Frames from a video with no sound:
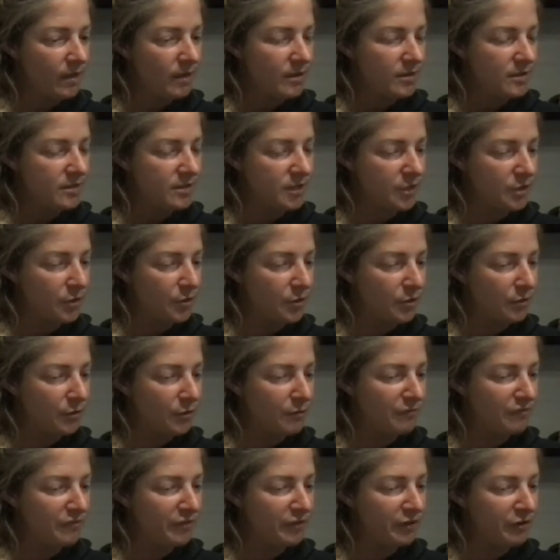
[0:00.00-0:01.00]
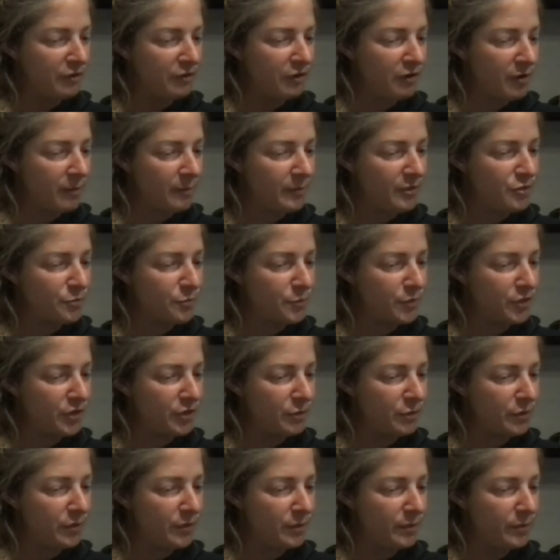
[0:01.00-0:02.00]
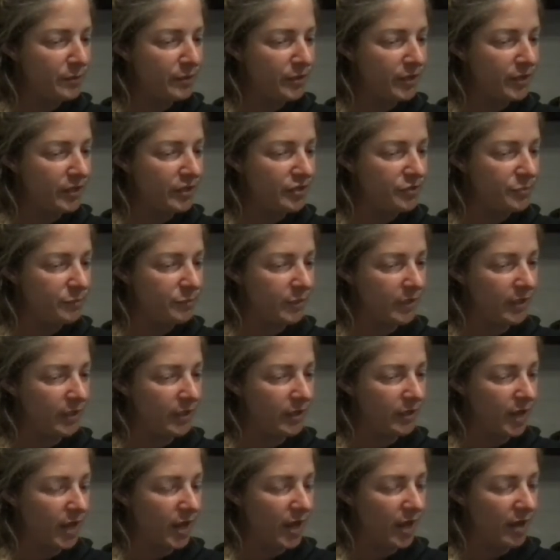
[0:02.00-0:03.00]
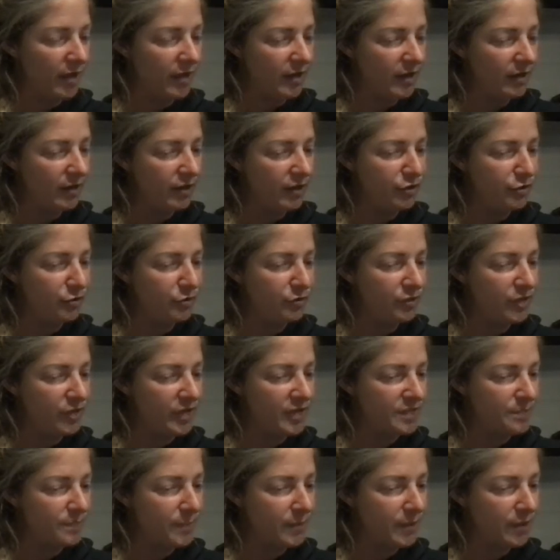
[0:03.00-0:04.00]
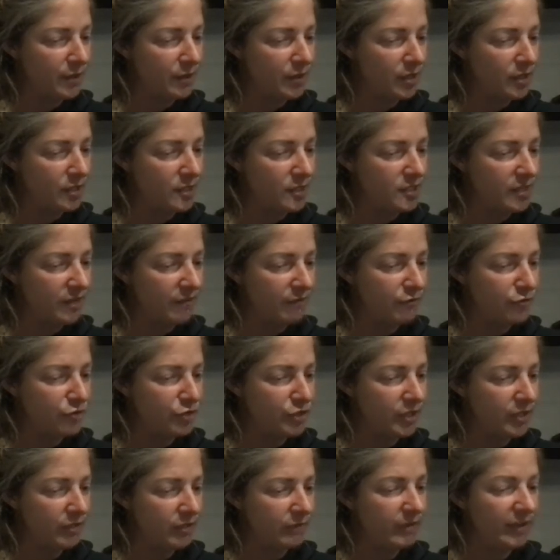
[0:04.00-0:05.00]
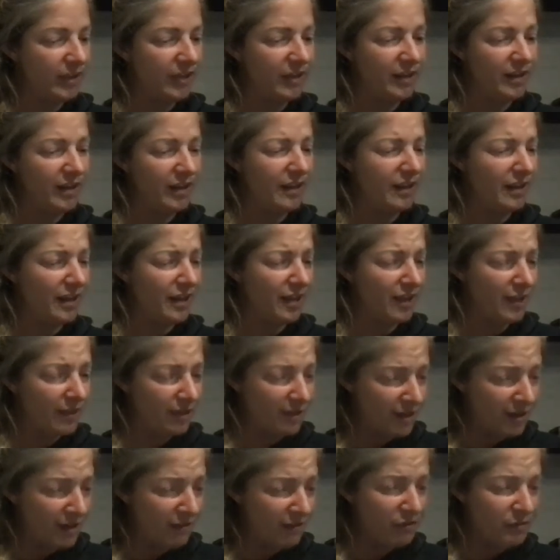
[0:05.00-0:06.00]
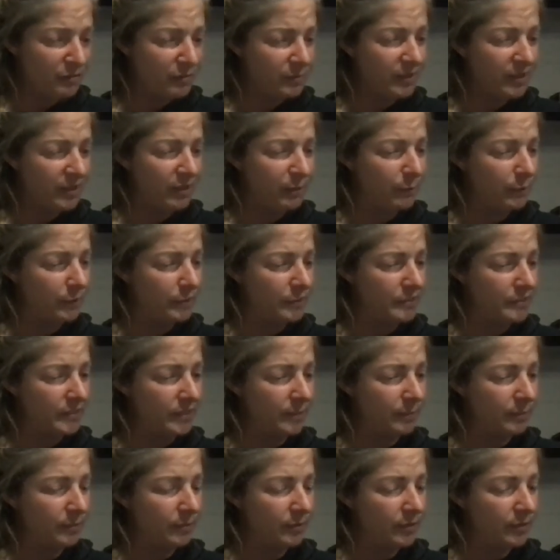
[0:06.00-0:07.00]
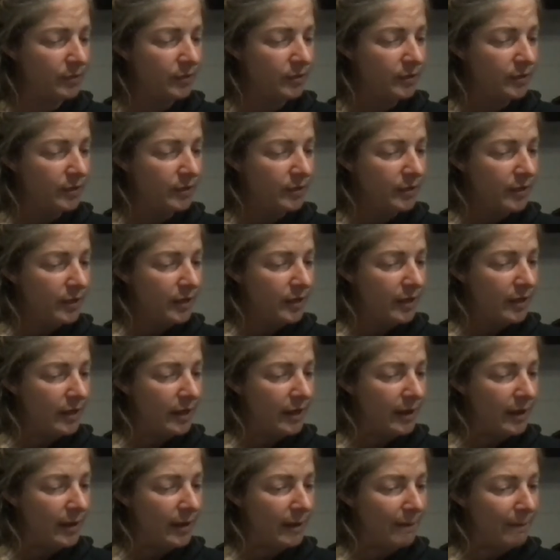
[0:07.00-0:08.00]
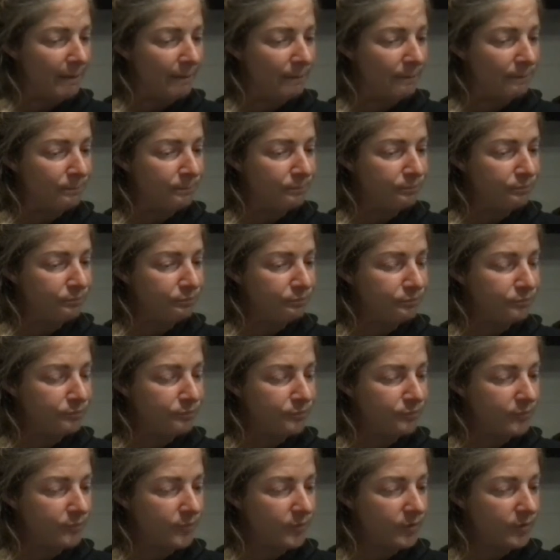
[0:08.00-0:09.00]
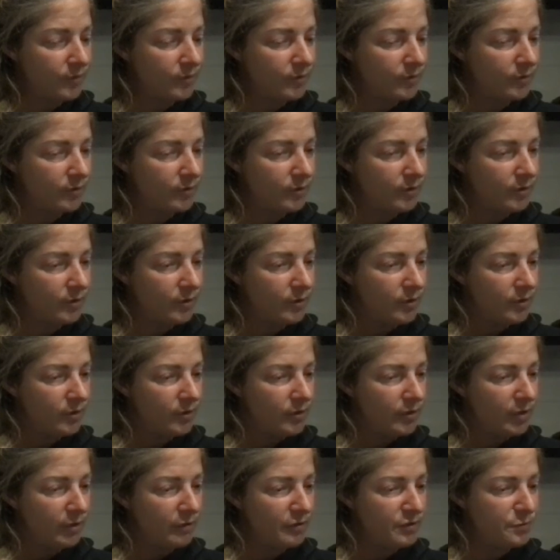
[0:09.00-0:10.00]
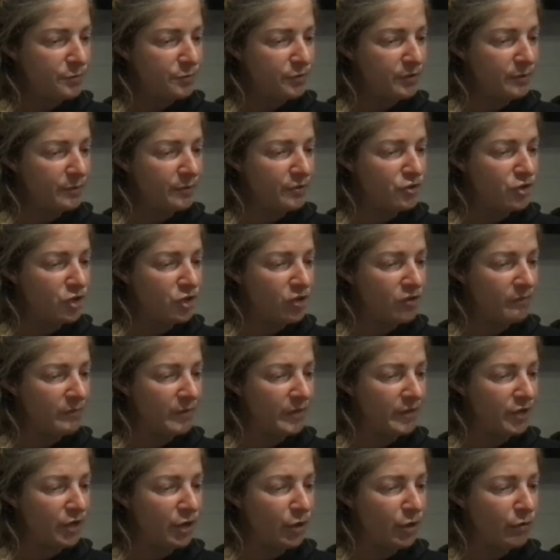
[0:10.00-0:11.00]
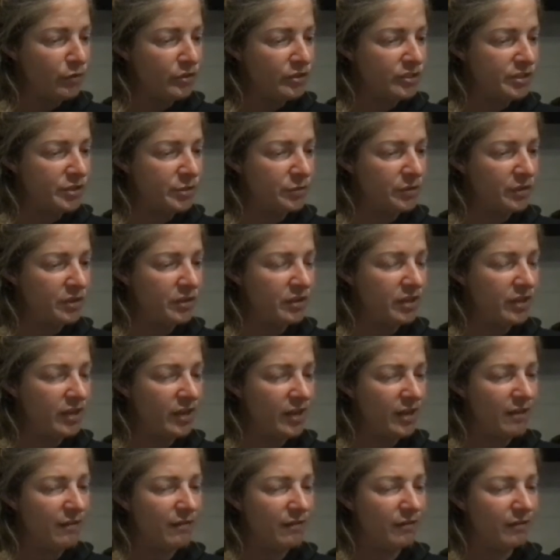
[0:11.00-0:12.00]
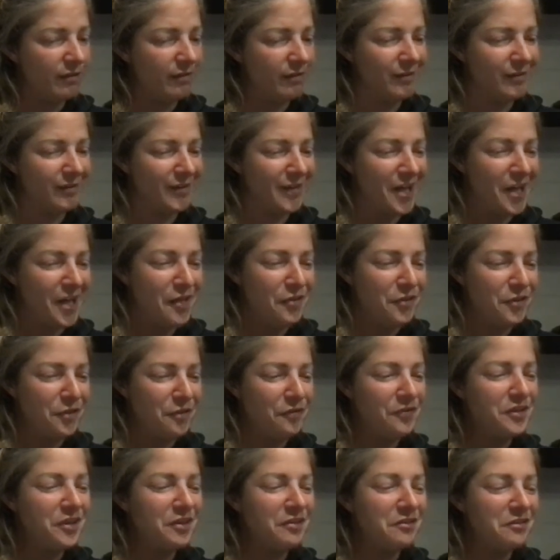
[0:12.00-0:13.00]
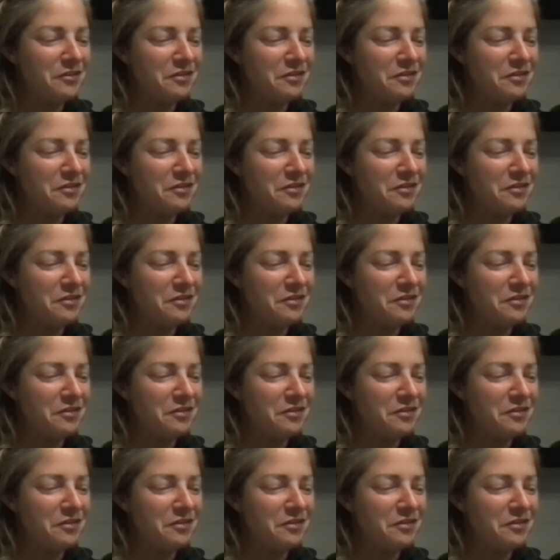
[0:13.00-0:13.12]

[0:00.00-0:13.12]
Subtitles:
So figure out how much money you want to put into it and utilize buyer cost averaging. And inevitably it will dip. That was pretty much all of my notes. The only other